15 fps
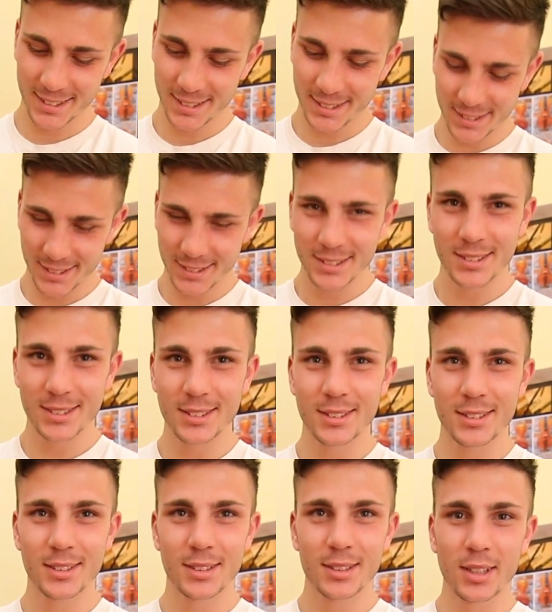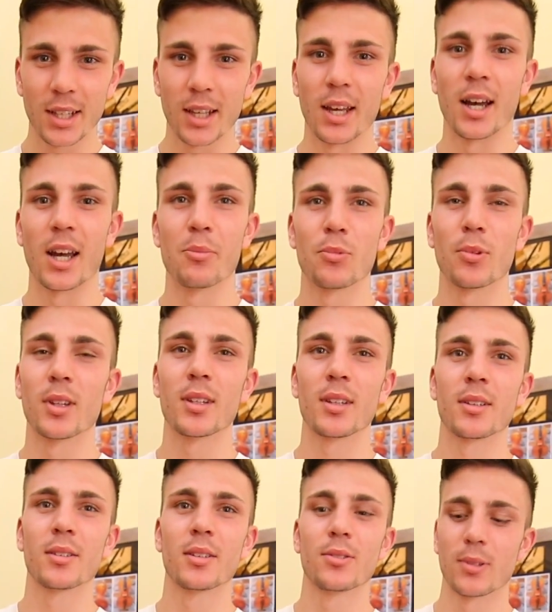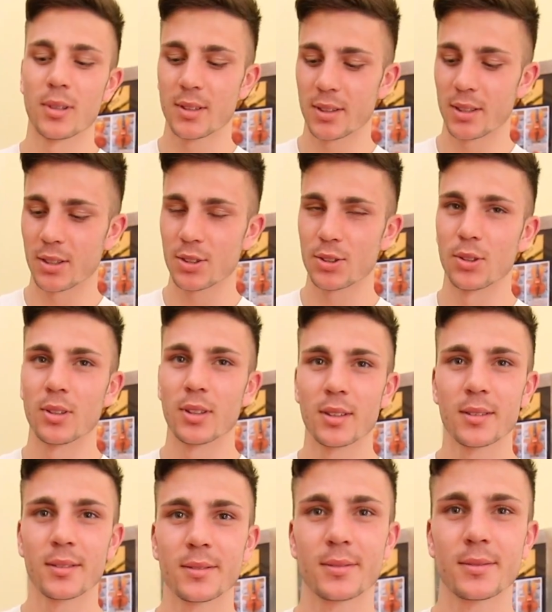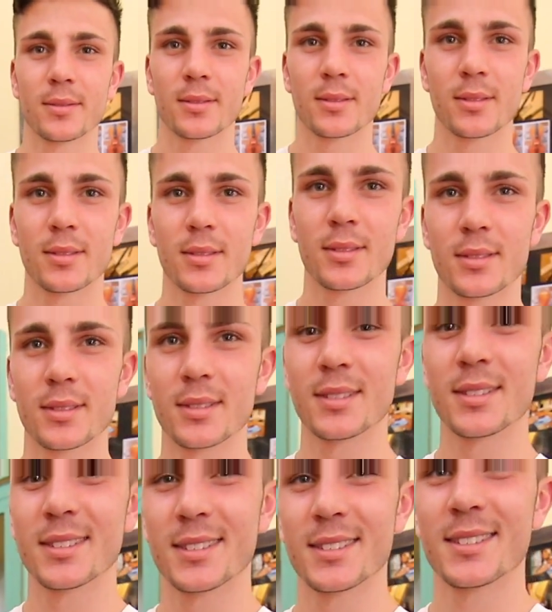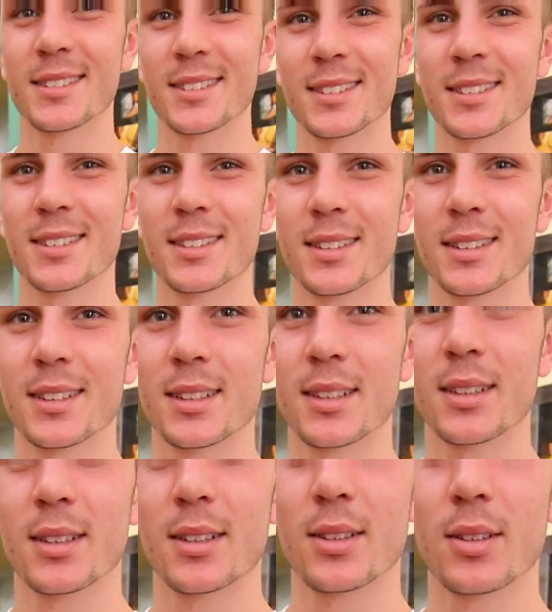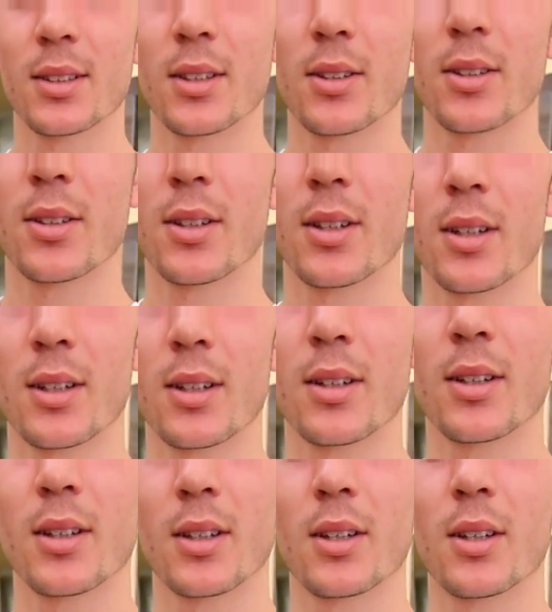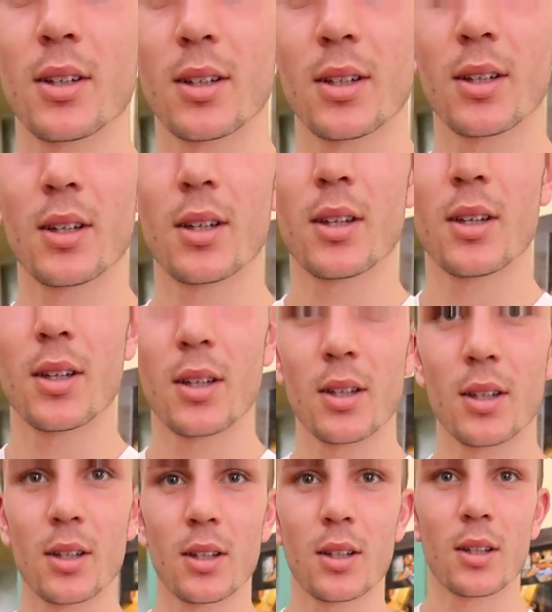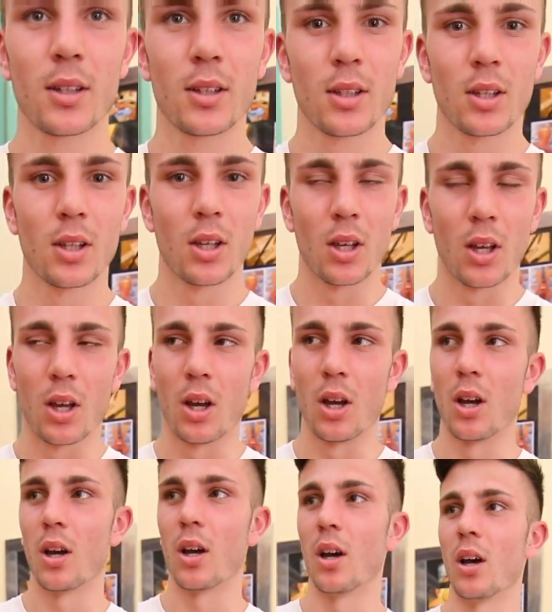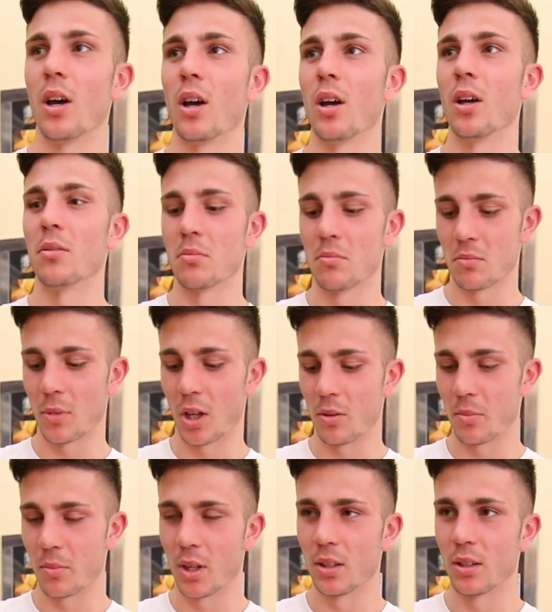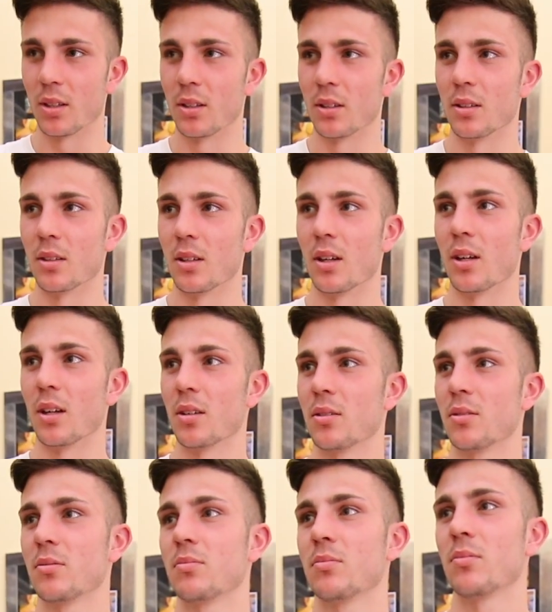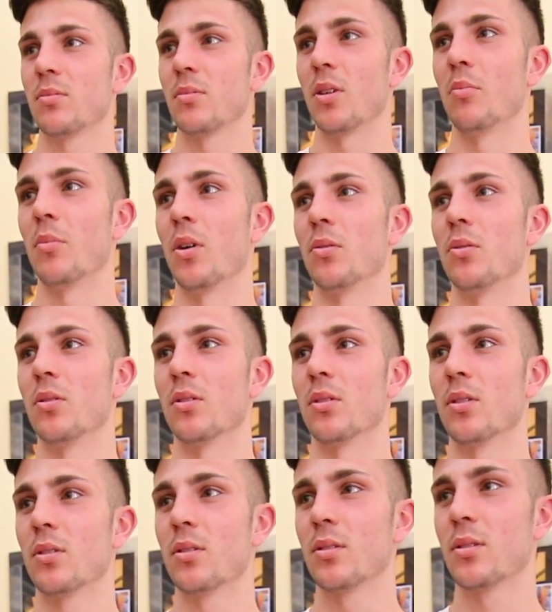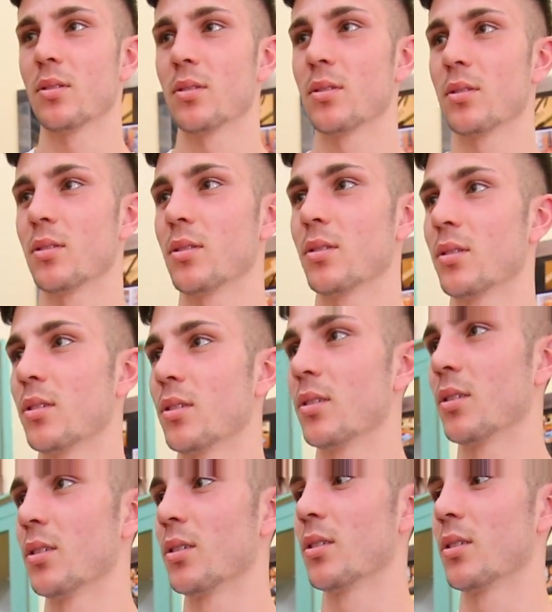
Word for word: And how old are you? I'm 20. 20, 20 20. And how long how, how long was it to make this instrument? Uh, I made in uh, Quanto tempo ci hai messo per farlo?